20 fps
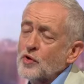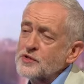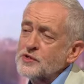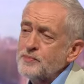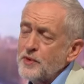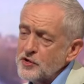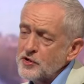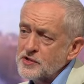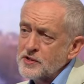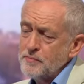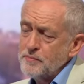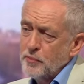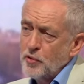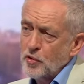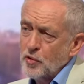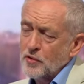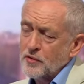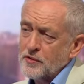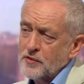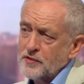What's most
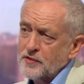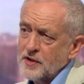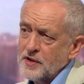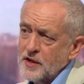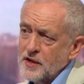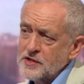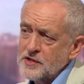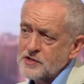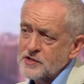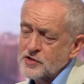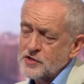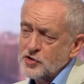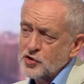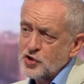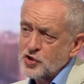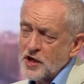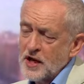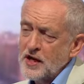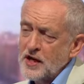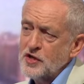important is to
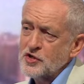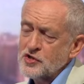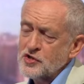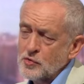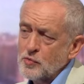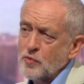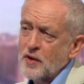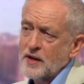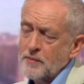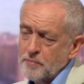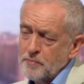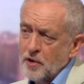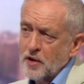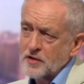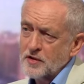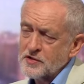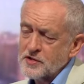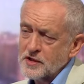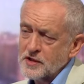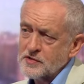change the way
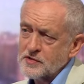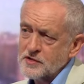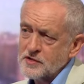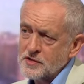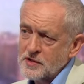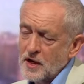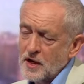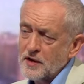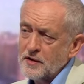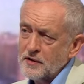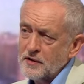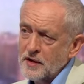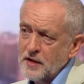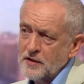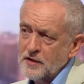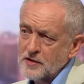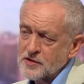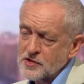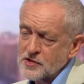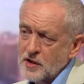politics is done
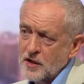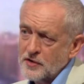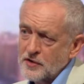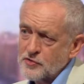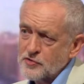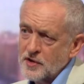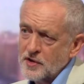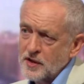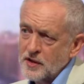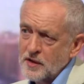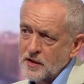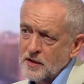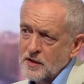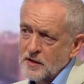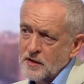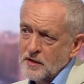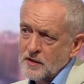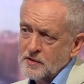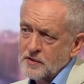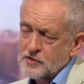in this country,
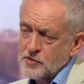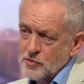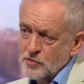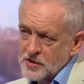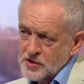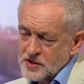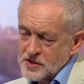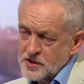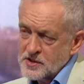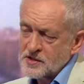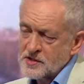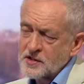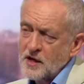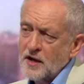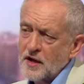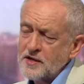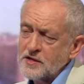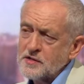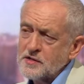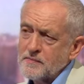to
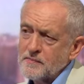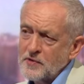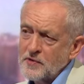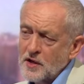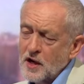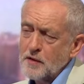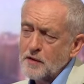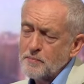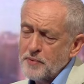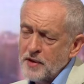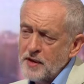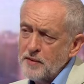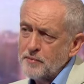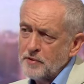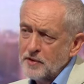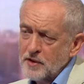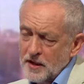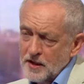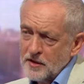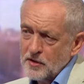incite young
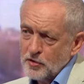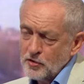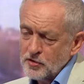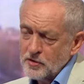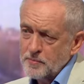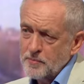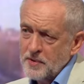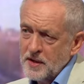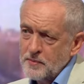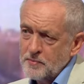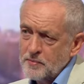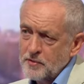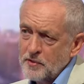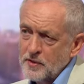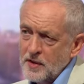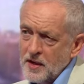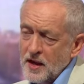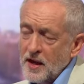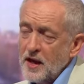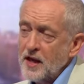people and older people
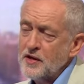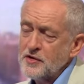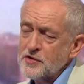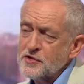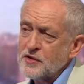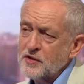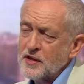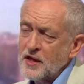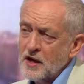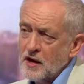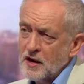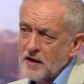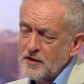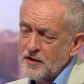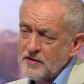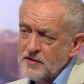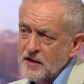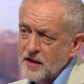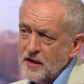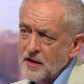mm. into the
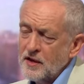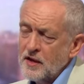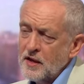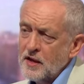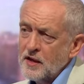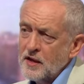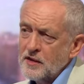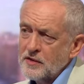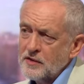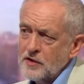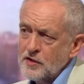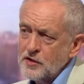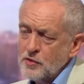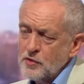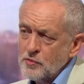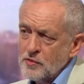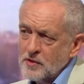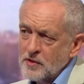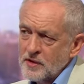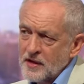idea that
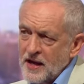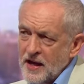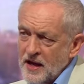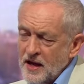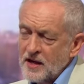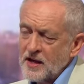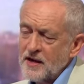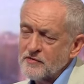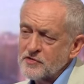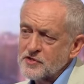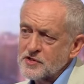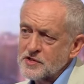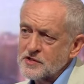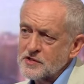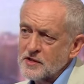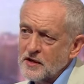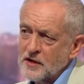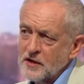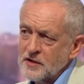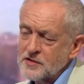you can have a
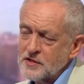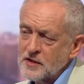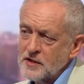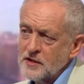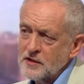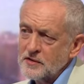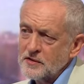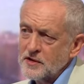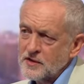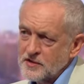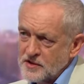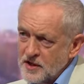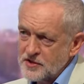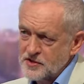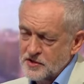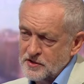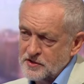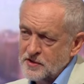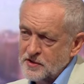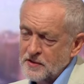society that
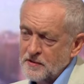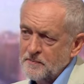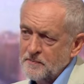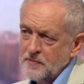doesn't